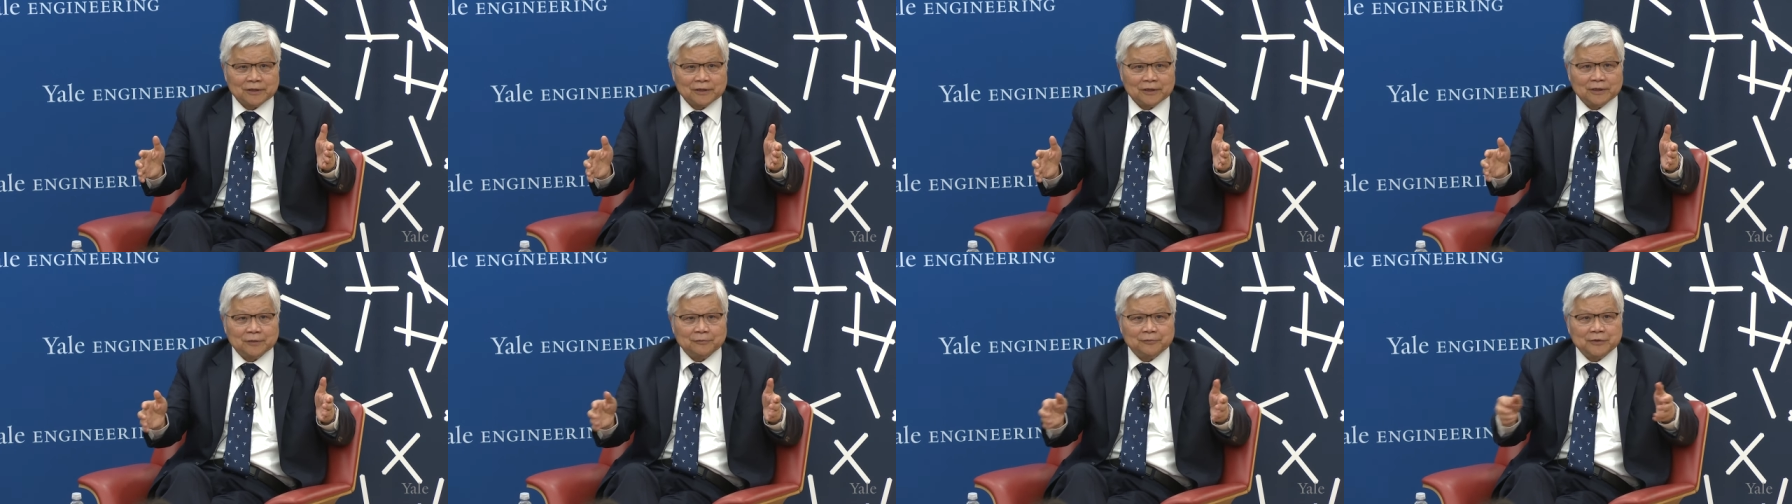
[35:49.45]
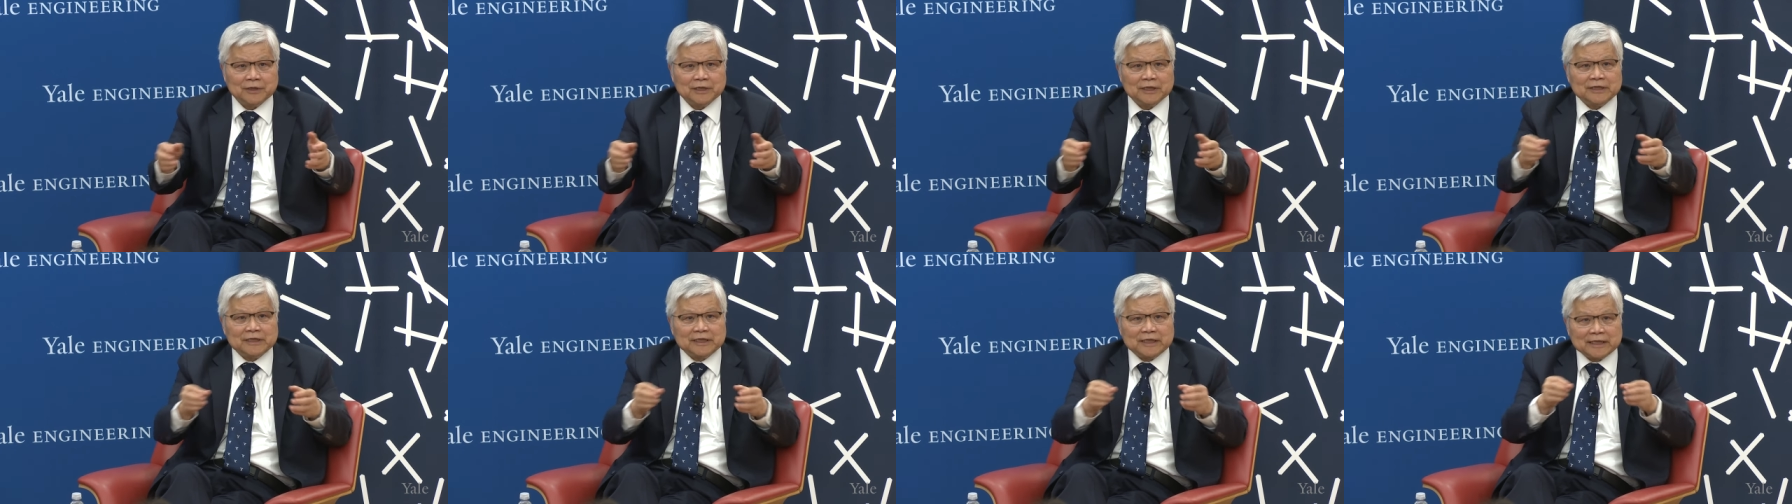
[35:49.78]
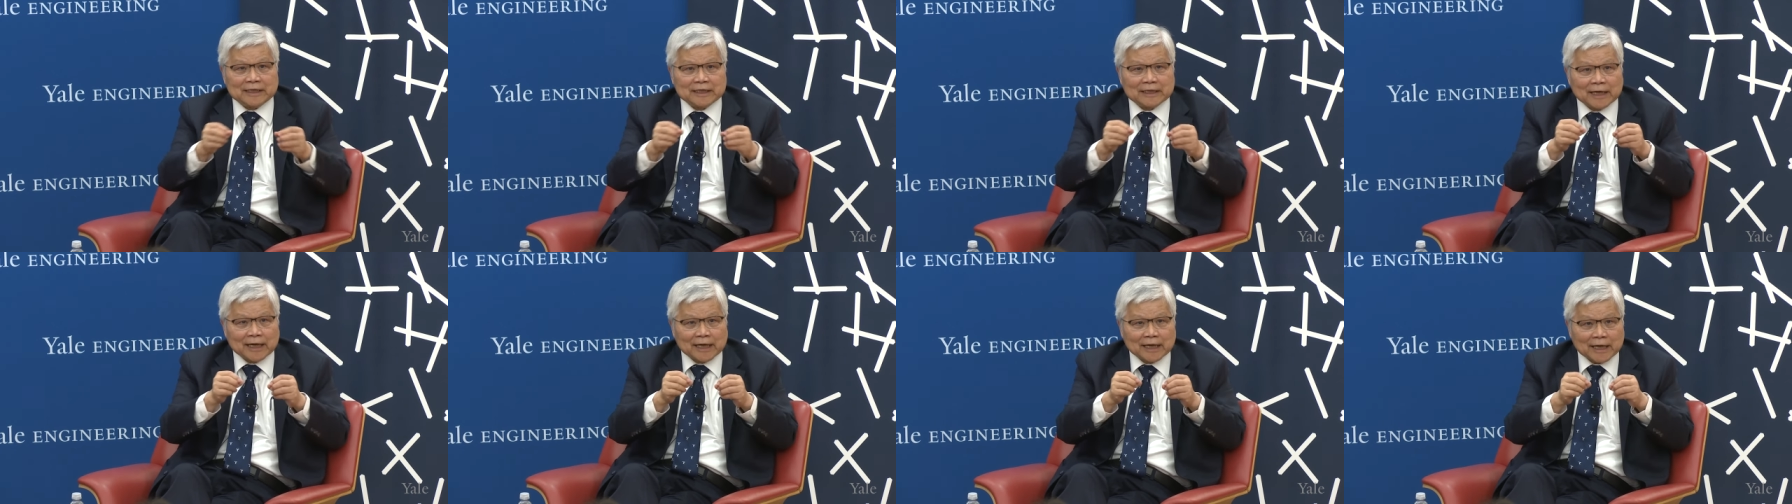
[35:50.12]
if he
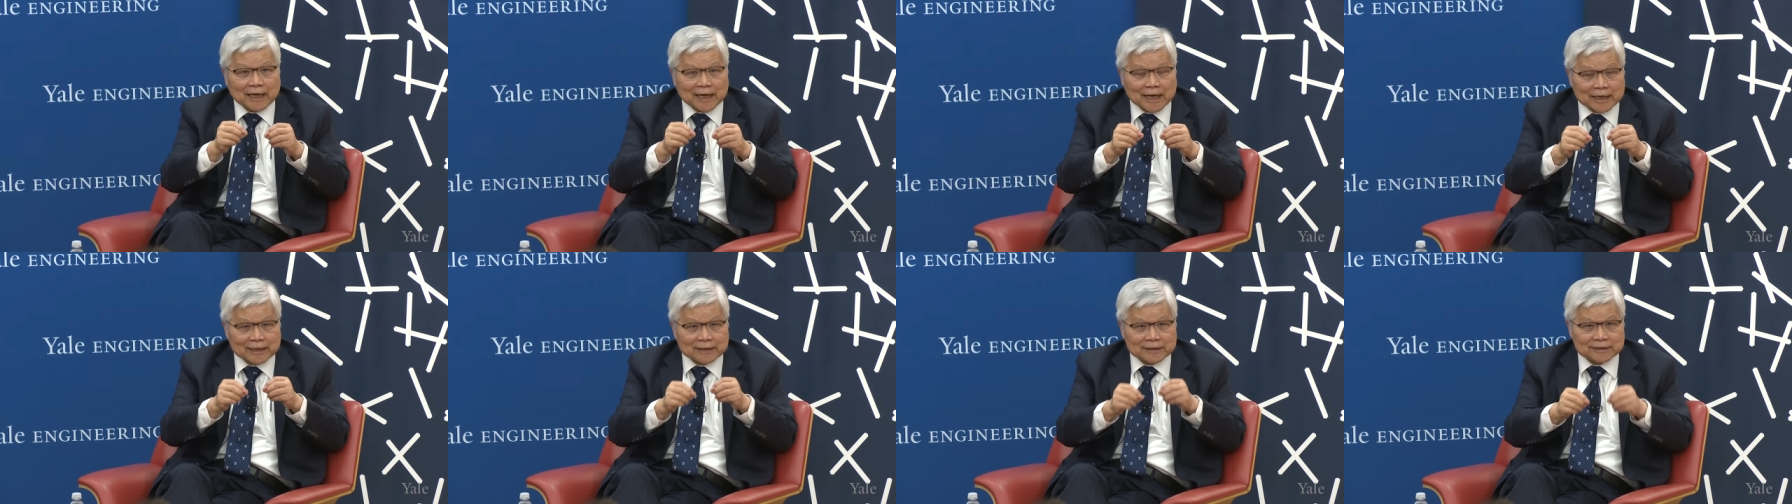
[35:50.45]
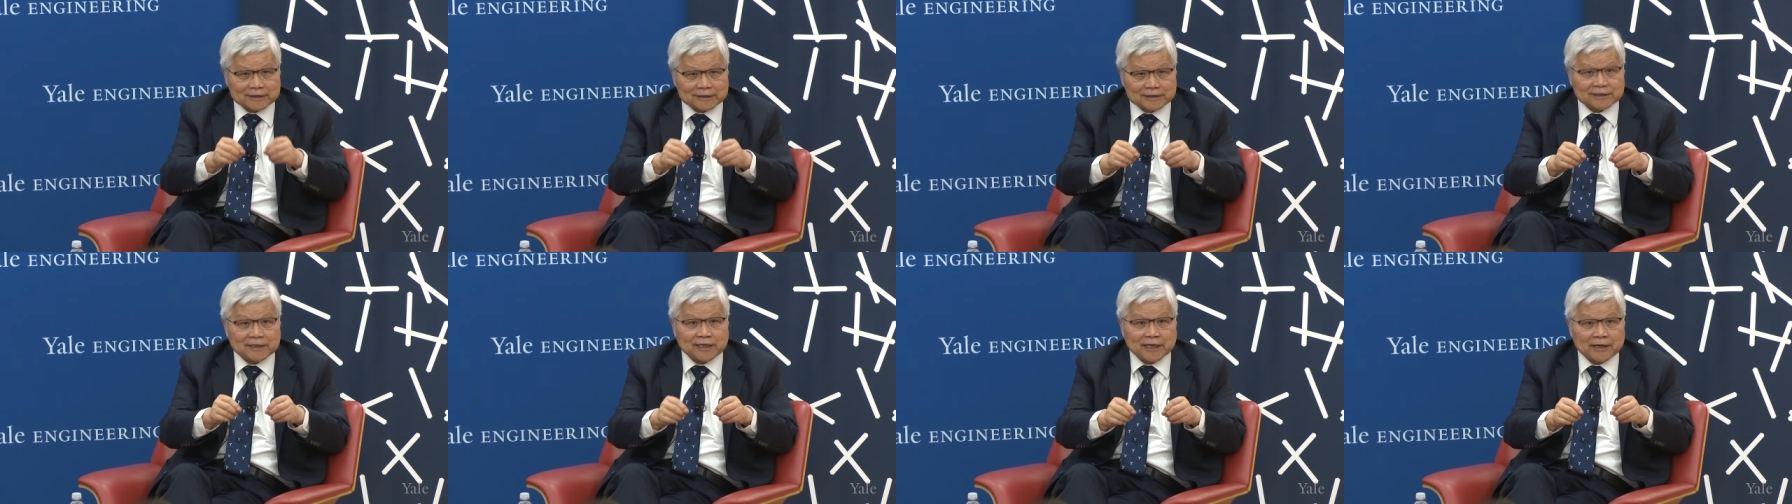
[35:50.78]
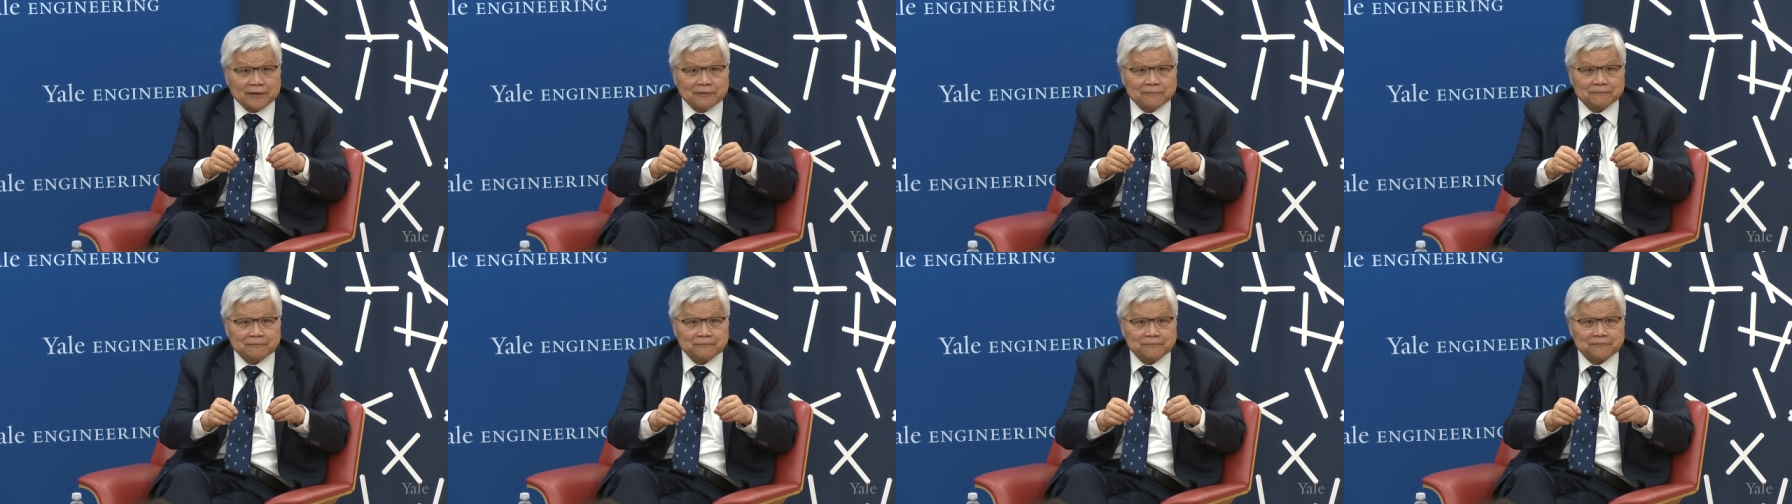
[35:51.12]
did not
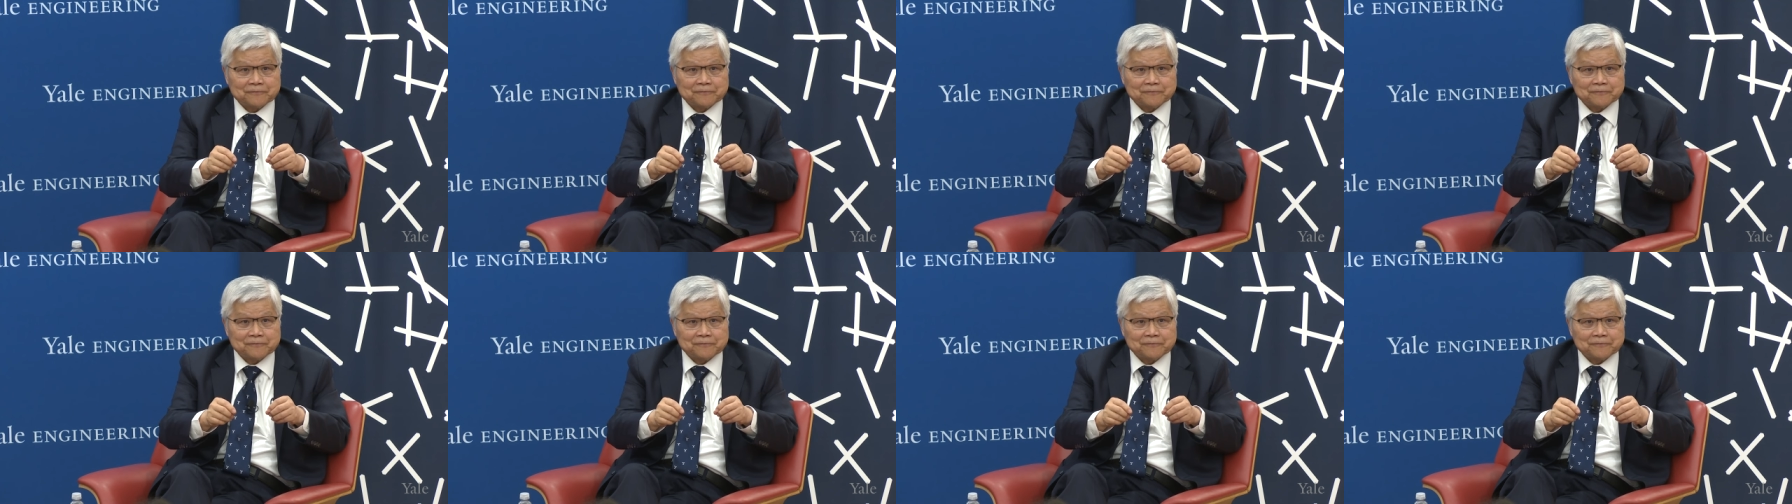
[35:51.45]
understand,